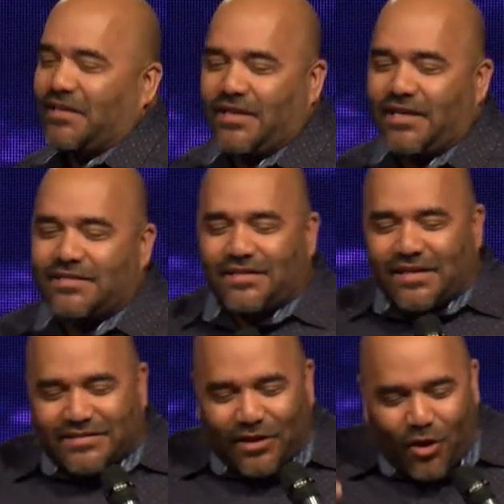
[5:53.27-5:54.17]
Does,
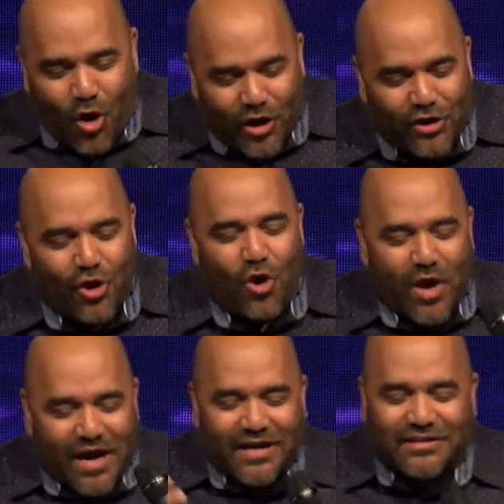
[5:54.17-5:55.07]
does the Lord know
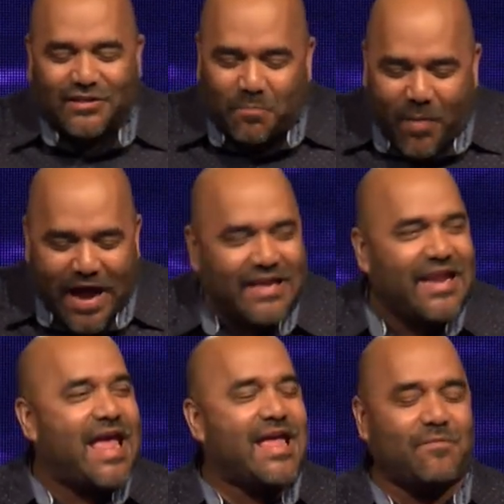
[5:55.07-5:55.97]
us by
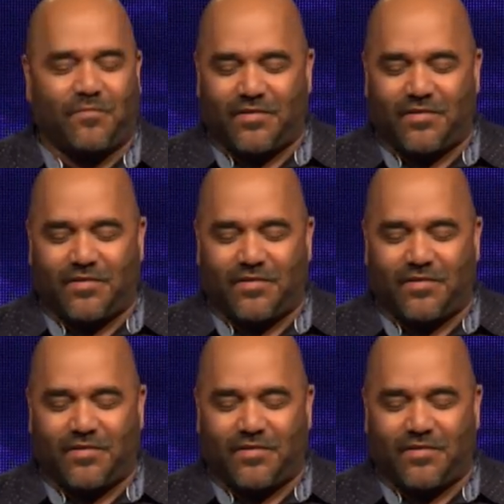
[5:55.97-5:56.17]
name?